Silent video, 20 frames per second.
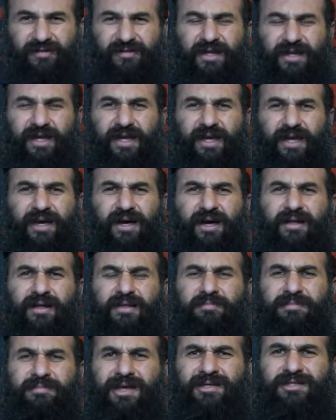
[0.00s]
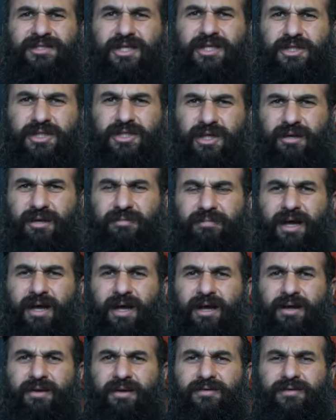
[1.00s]
the uh, the message
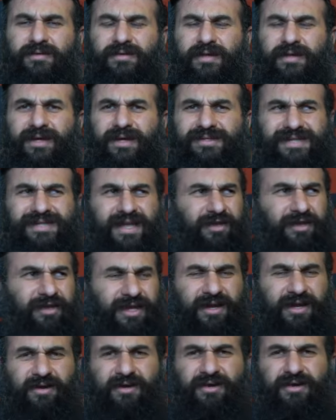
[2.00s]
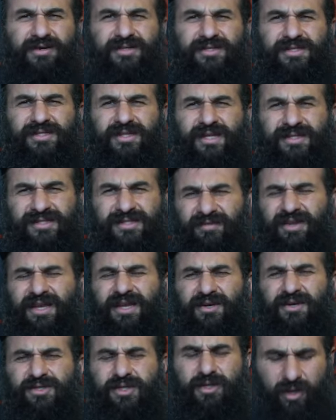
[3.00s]
about uh, seven years seven
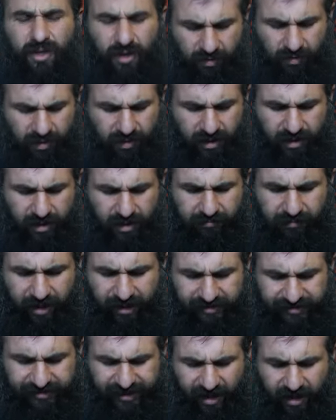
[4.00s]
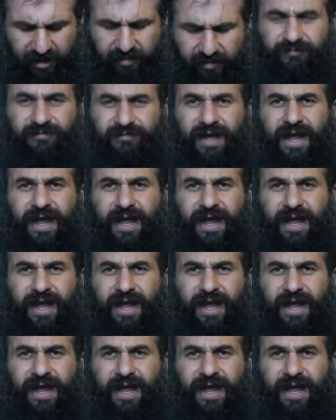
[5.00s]
years ago myself,